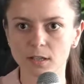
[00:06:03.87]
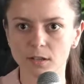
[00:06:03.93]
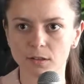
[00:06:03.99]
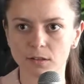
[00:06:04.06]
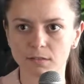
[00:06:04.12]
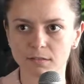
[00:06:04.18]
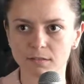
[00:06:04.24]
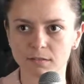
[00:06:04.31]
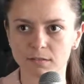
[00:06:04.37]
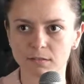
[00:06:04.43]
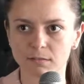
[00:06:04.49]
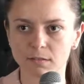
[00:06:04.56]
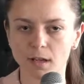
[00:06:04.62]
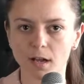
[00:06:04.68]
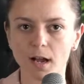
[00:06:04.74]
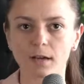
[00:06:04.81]
and
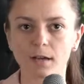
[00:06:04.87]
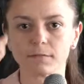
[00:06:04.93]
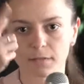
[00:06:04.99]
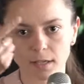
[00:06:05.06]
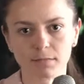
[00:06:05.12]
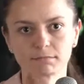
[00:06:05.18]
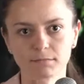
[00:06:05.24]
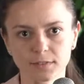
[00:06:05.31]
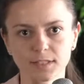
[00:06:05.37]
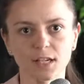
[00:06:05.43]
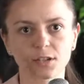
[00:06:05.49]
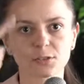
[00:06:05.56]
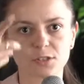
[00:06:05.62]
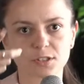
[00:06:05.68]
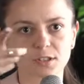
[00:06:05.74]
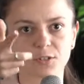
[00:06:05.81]

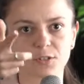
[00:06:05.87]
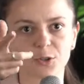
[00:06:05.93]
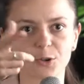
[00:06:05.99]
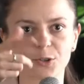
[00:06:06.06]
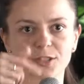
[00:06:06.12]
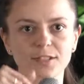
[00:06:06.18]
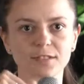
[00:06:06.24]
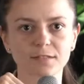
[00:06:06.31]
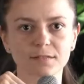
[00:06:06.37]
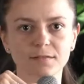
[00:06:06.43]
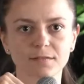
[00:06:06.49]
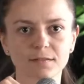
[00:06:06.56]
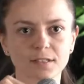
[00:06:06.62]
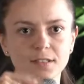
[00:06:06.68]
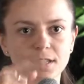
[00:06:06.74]
south and north,